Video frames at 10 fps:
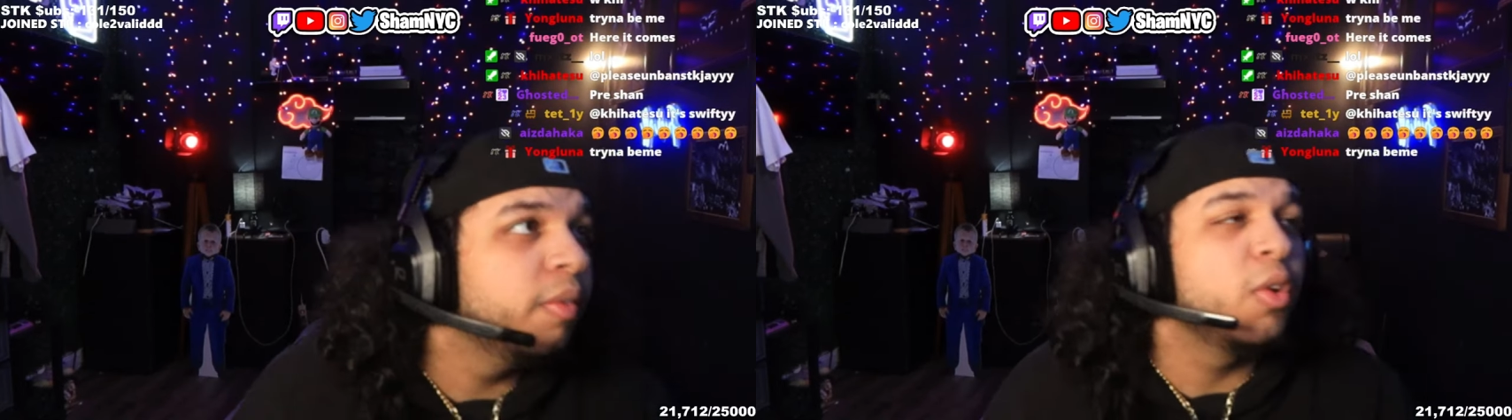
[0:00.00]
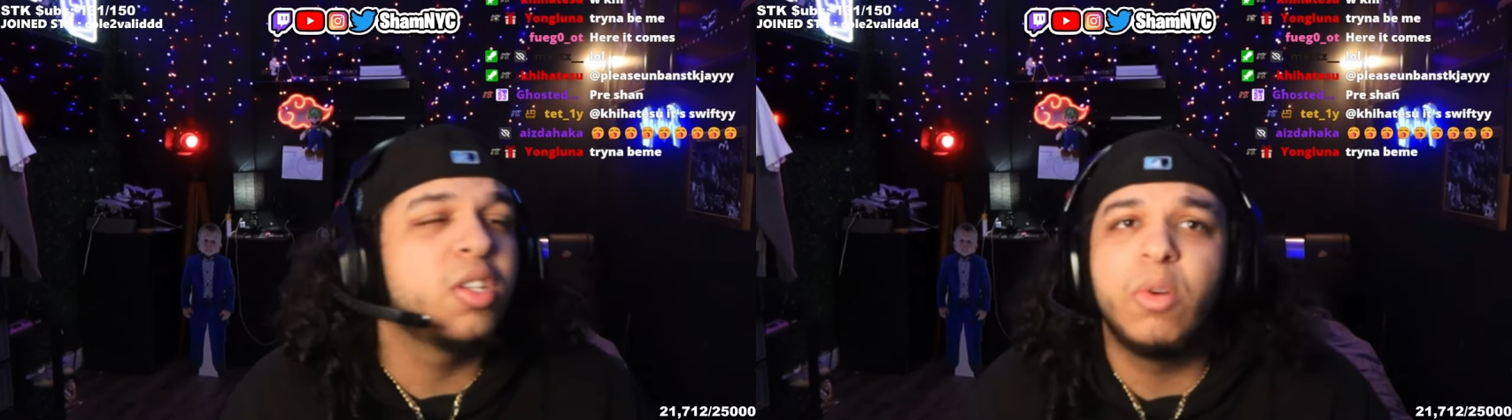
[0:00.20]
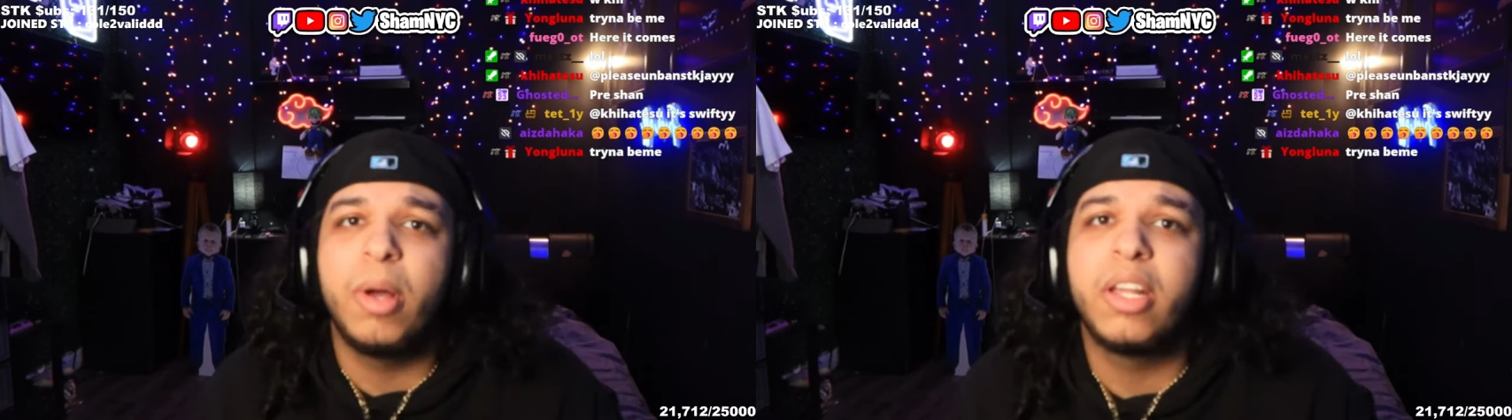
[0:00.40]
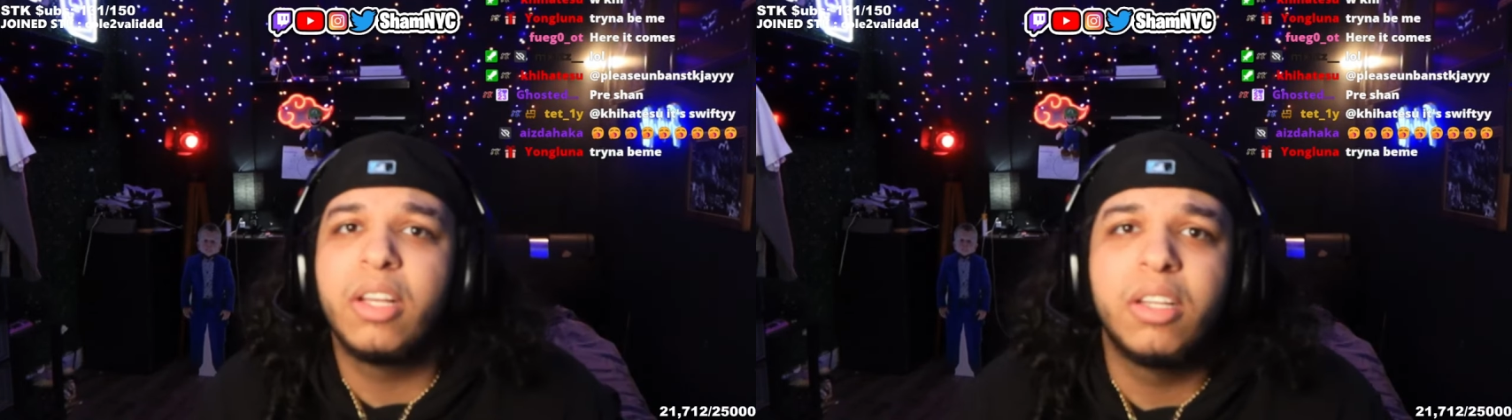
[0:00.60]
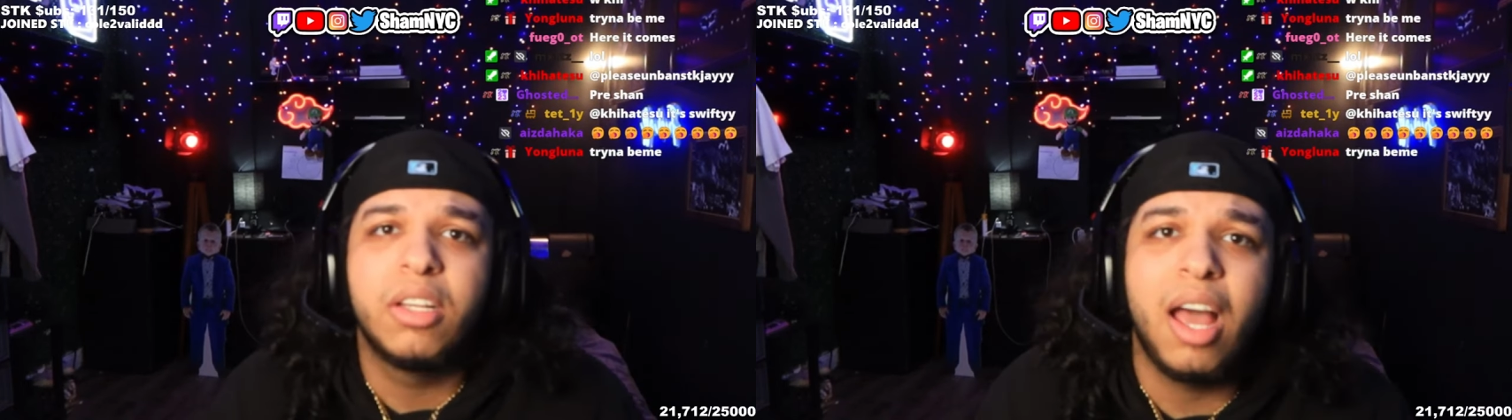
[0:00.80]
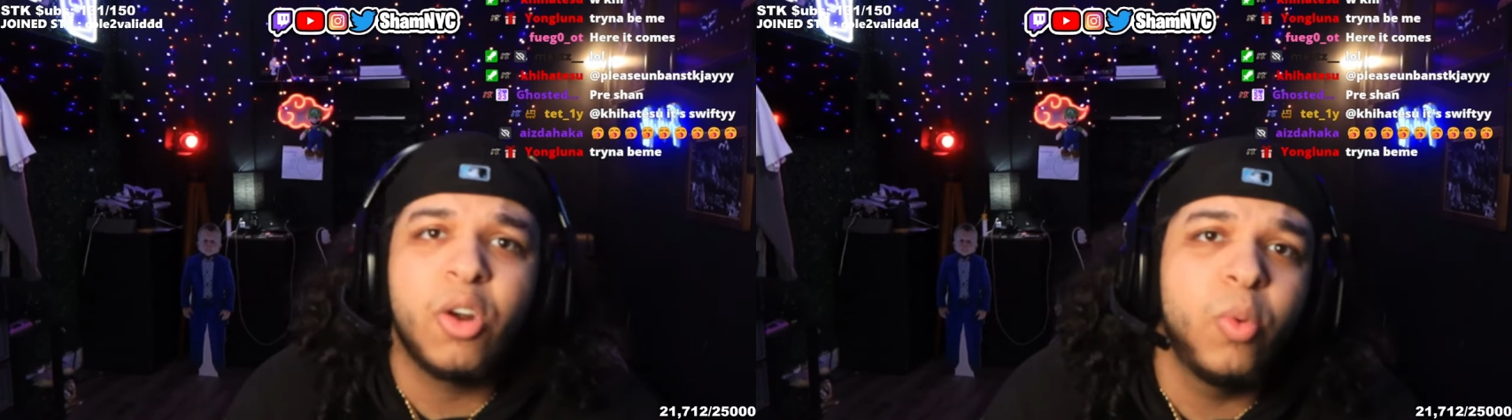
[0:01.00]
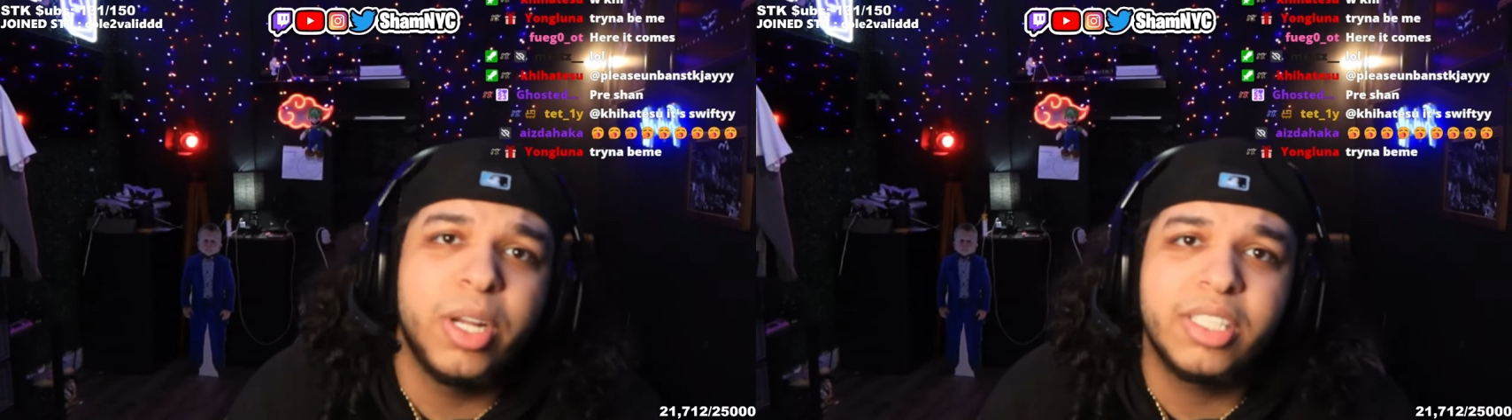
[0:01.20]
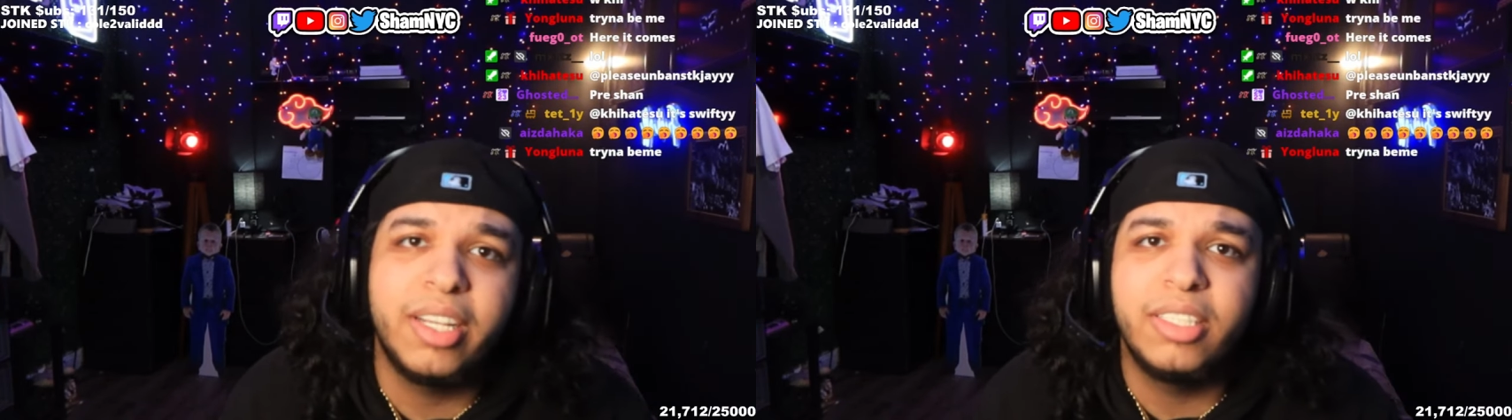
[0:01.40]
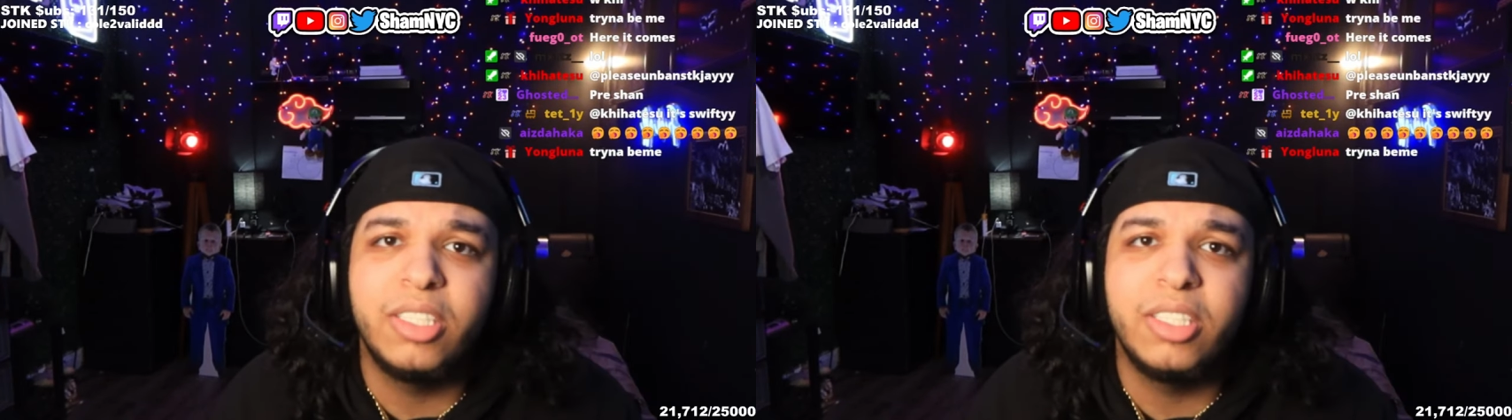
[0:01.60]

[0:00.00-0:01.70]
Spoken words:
first of all, my nigga, I don't wear shiesty.